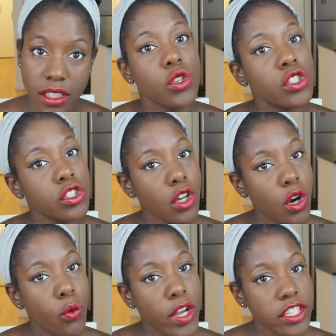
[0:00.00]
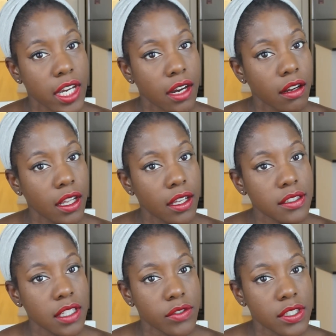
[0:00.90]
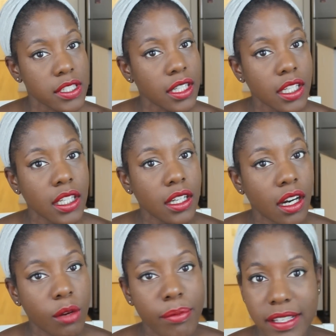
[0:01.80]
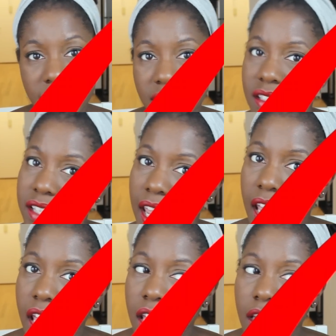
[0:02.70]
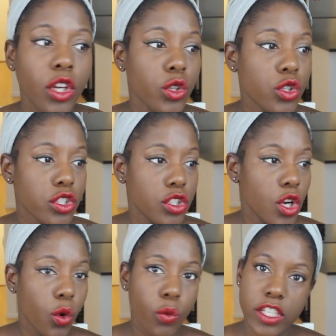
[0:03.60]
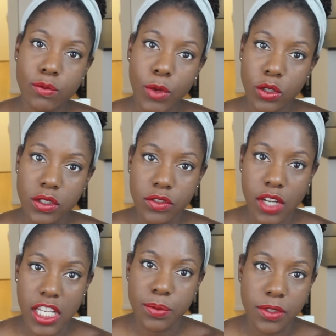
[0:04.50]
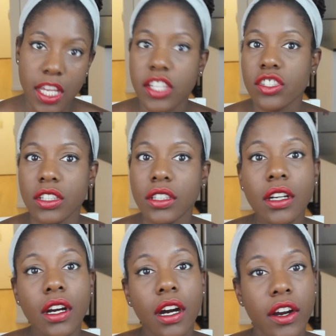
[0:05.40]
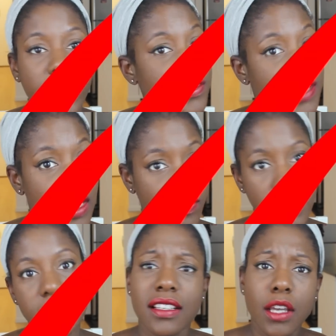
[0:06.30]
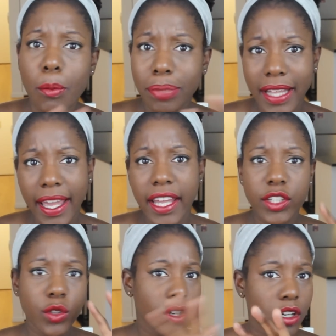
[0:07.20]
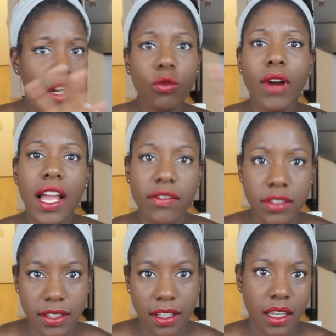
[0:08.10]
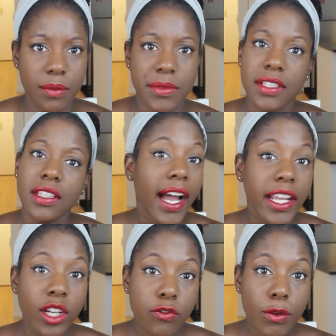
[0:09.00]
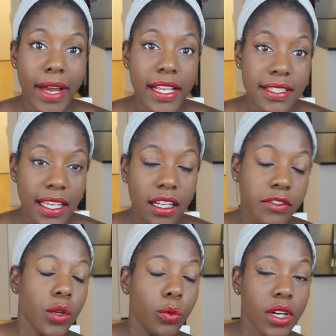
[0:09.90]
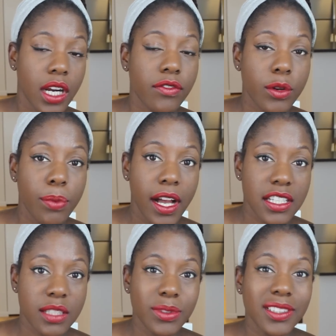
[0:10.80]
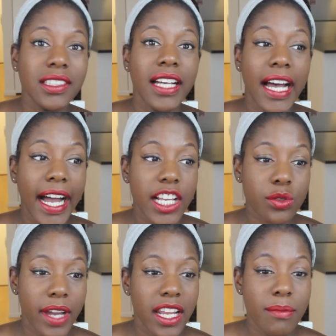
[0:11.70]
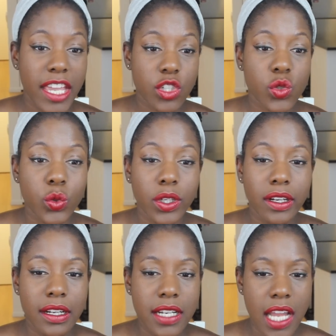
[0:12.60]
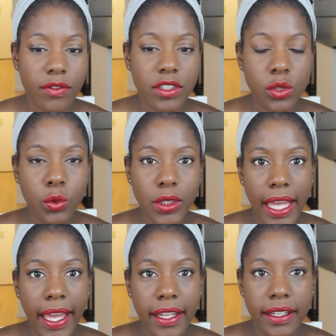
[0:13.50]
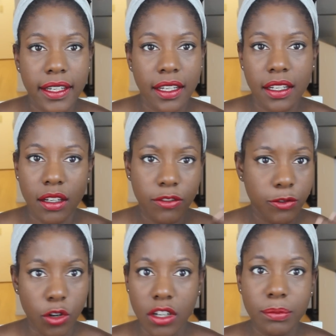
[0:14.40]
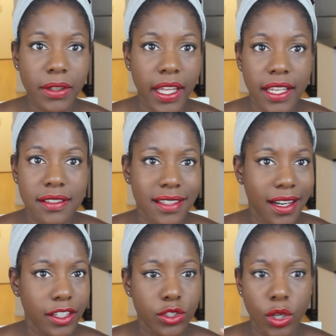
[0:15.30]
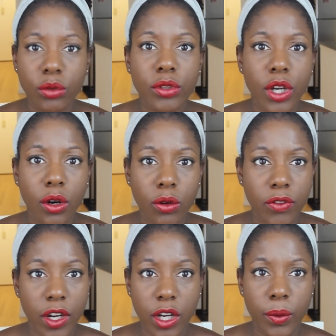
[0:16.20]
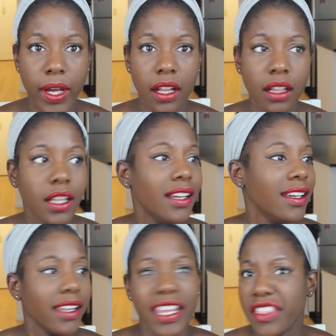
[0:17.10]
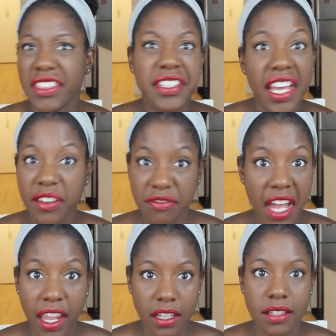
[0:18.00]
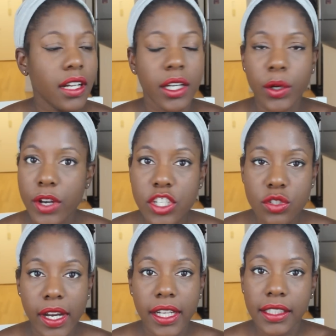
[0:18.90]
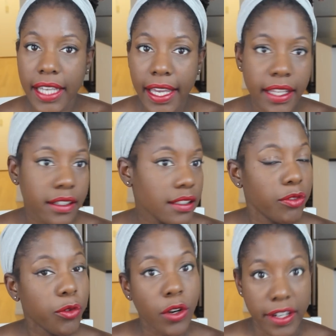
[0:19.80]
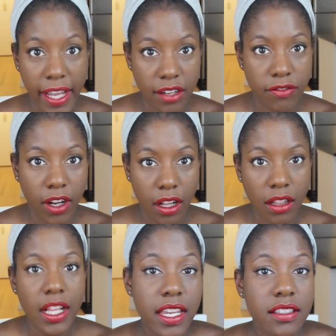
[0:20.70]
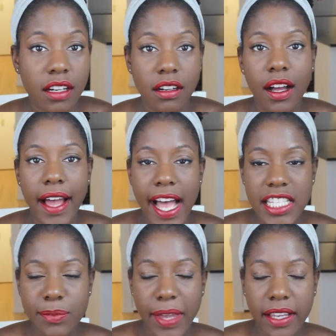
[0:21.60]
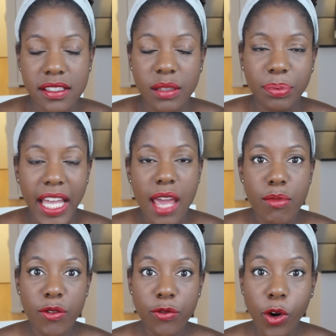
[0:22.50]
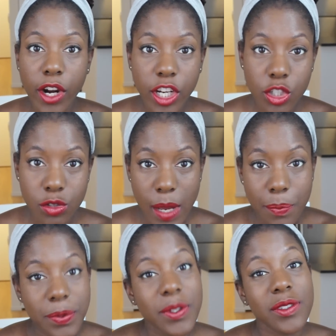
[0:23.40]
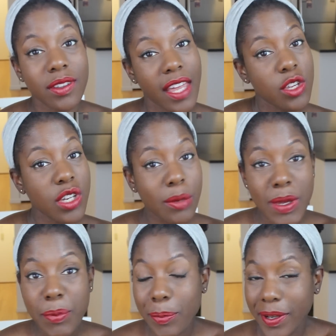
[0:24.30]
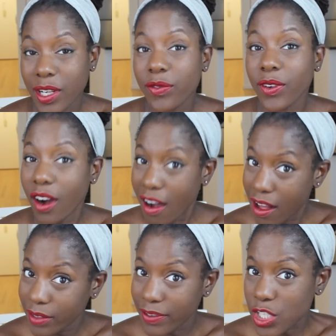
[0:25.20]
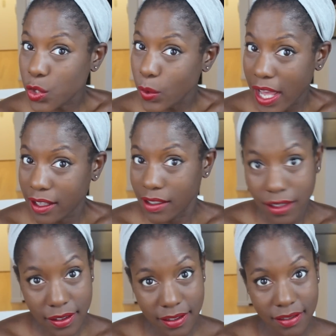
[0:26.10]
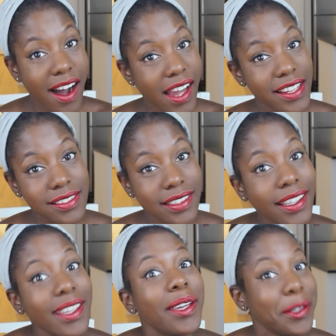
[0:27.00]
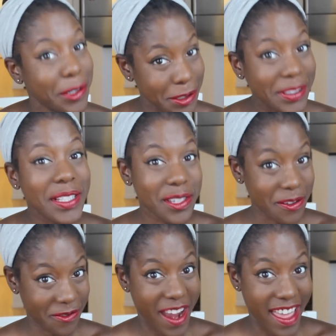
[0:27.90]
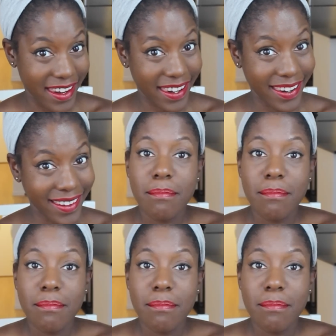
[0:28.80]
So you should know which areas of the city are best to stay in. You should know which modes of transportation are the safest. Plan your arrival times. I know for myself, wherever possible, I try to make sure never to land in a foreign place that I don't know very well in the dead of night. I always try to land before nightfall. These are all aspects to plan before your trip so that you can be prepared for all eventualities. Honestly, Google is your friend.